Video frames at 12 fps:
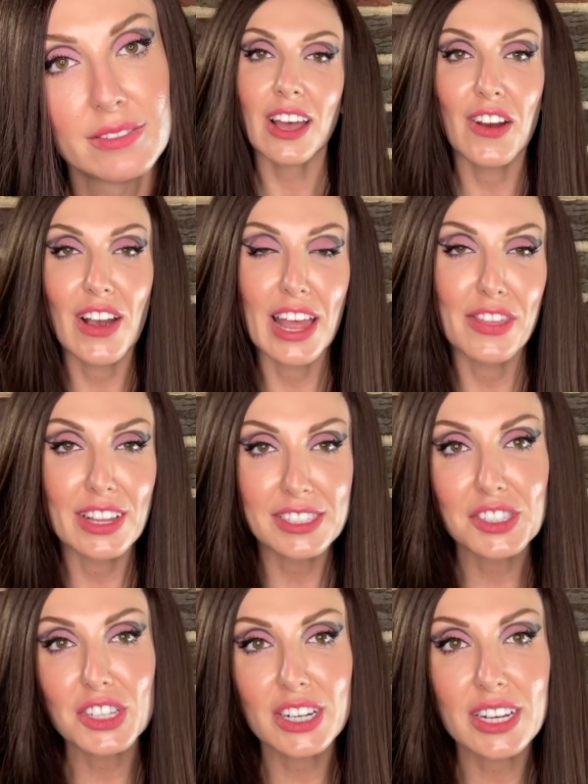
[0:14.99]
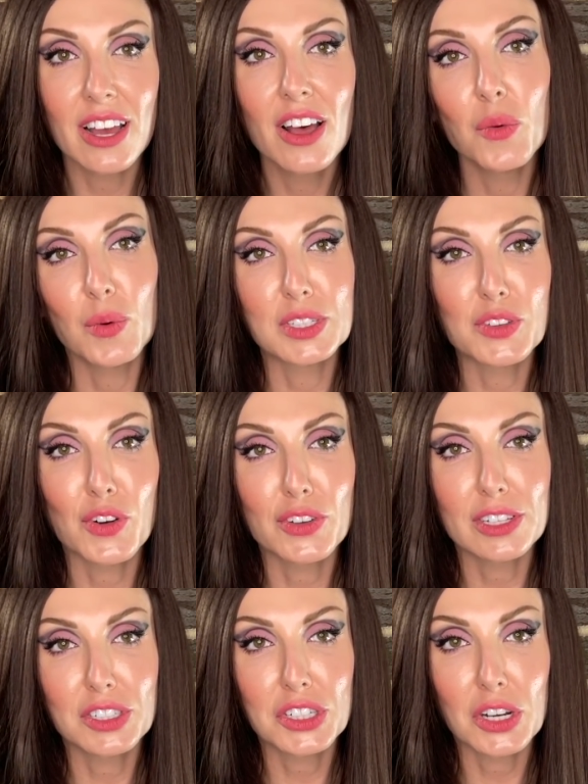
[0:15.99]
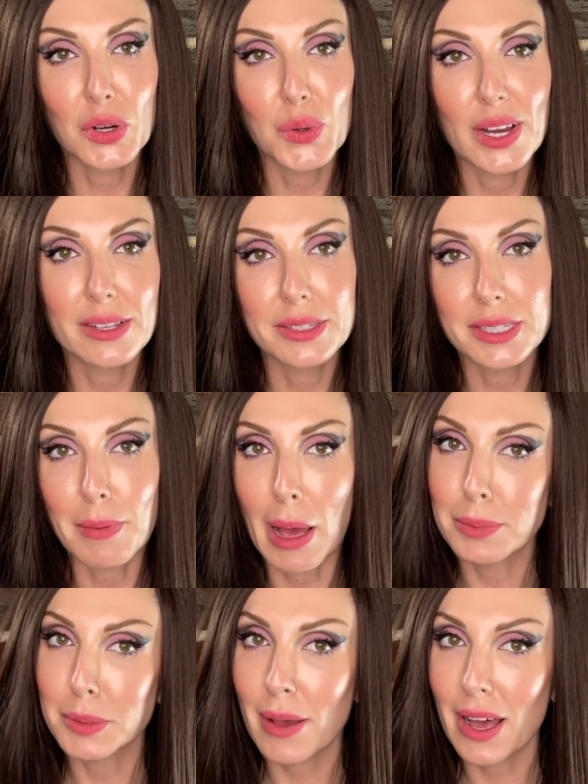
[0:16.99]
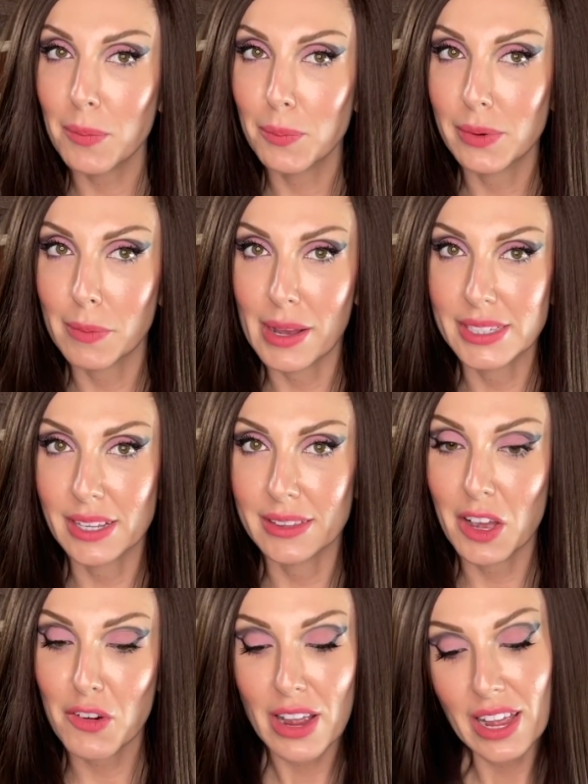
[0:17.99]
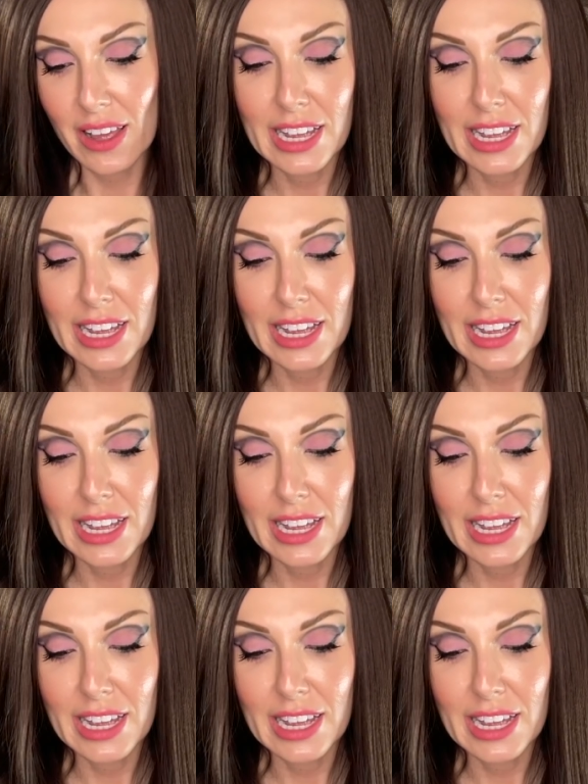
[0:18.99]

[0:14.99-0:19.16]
Alright, this look was for the show Snap Smack, am I saying that right?